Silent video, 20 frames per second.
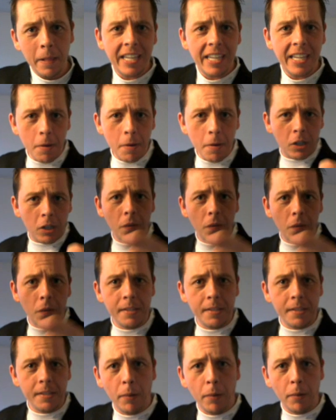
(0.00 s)
Give your
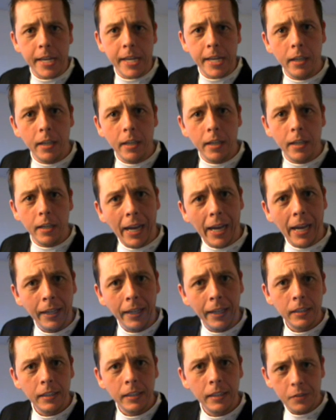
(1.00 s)
goalies a break.
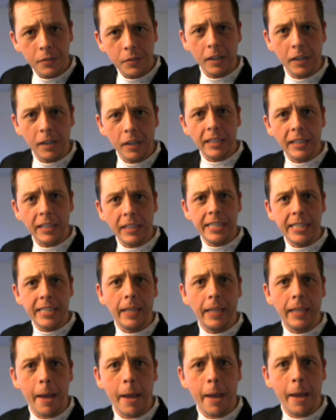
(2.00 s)
Huh? Start lighting
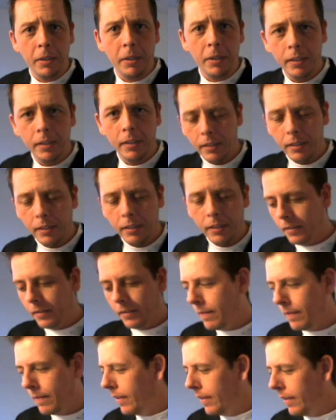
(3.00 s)
the lamp.
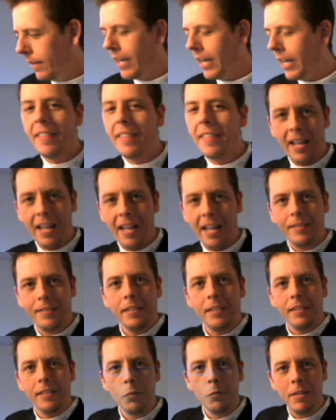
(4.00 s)
And that's
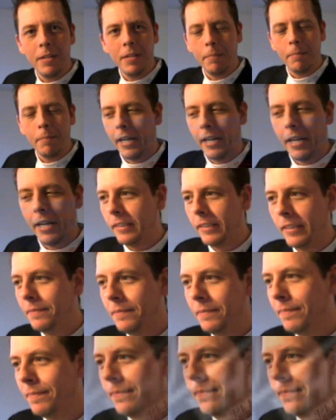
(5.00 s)
the two minute minor.